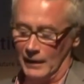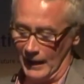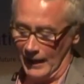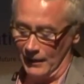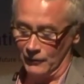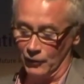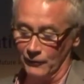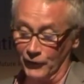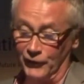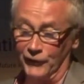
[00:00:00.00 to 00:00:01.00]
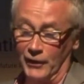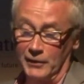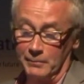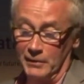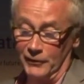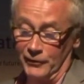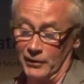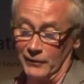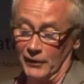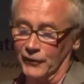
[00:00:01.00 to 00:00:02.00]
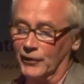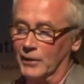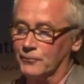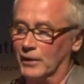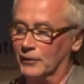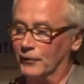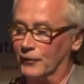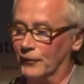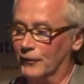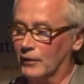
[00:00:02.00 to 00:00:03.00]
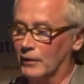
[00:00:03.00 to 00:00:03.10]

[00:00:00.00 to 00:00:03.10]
and on the sustainability of our design practices.